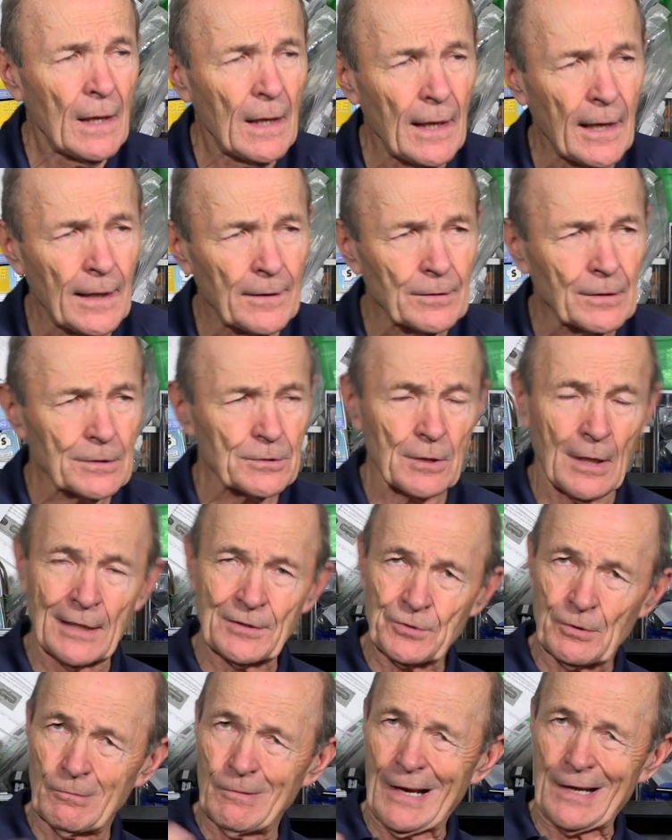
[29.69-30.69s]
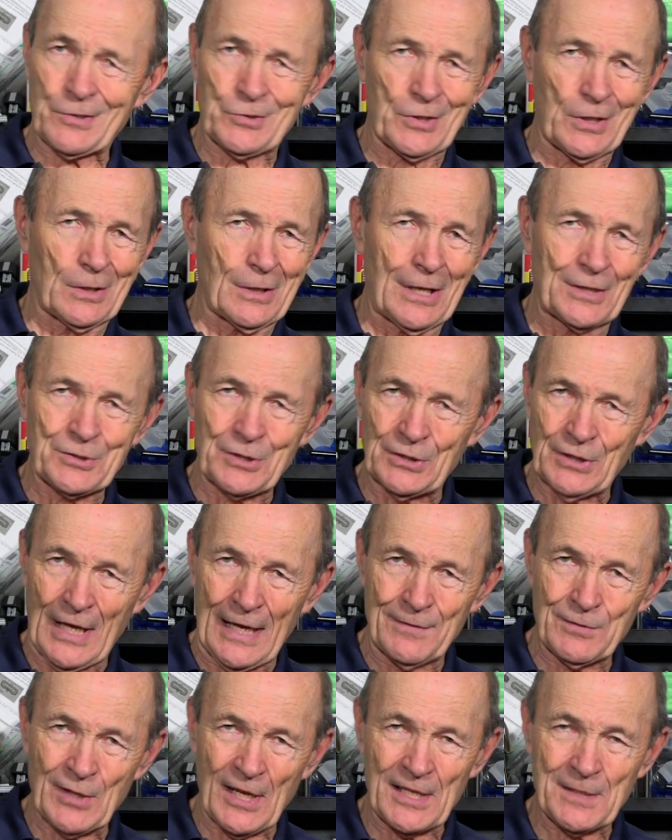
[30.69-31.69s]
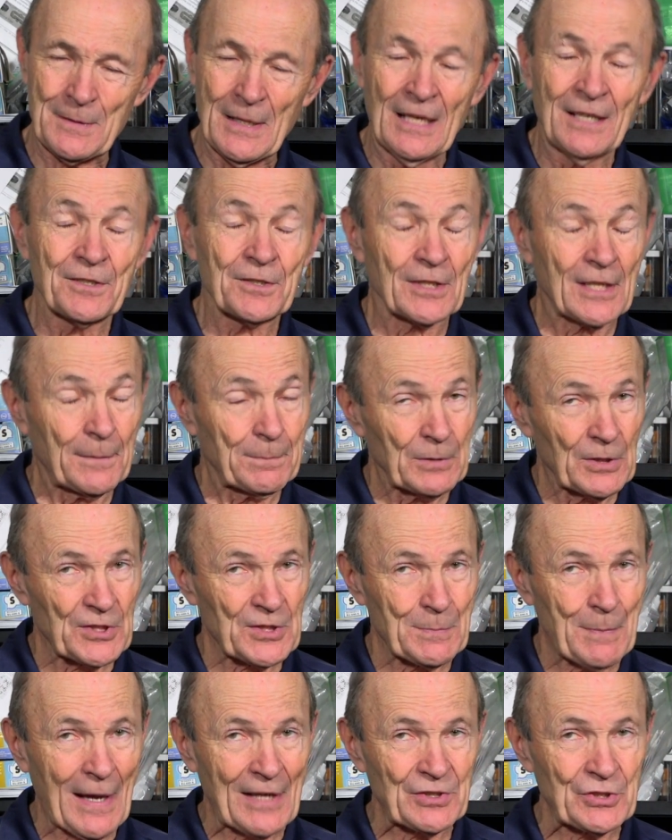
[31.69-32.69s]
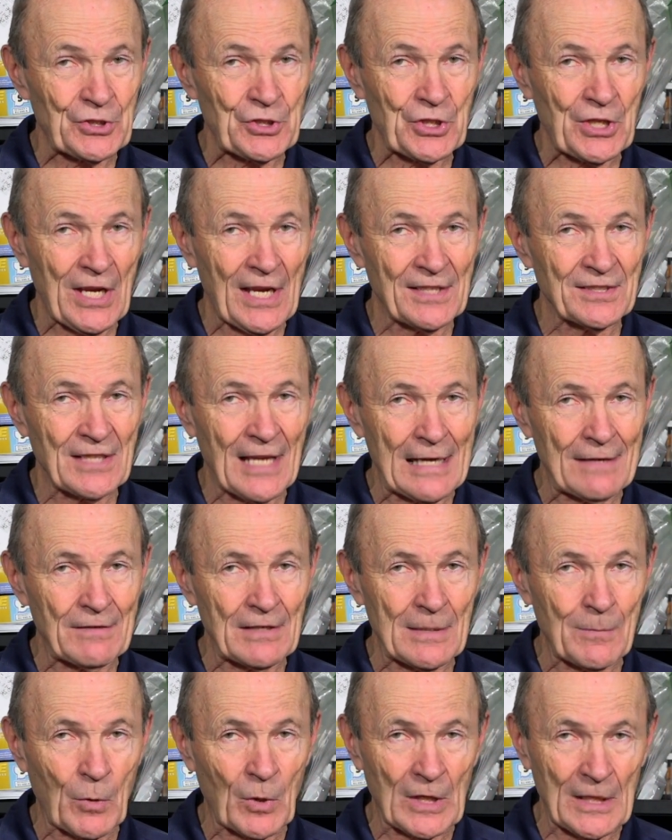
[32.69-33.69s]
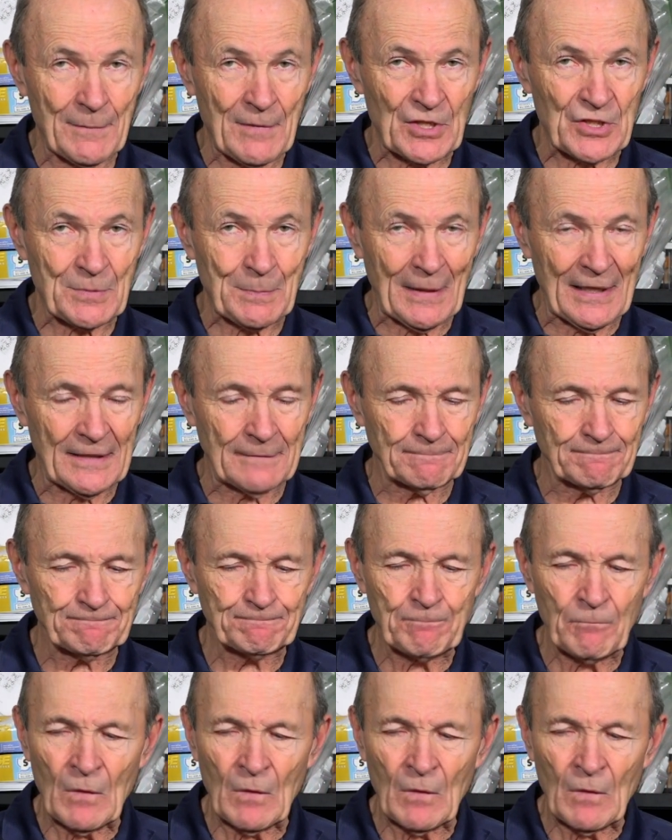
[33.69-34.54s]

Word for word: And there's lots of wrecks there, lots of dive sites. A couple of spots that you can't dive anymore. Let me explain.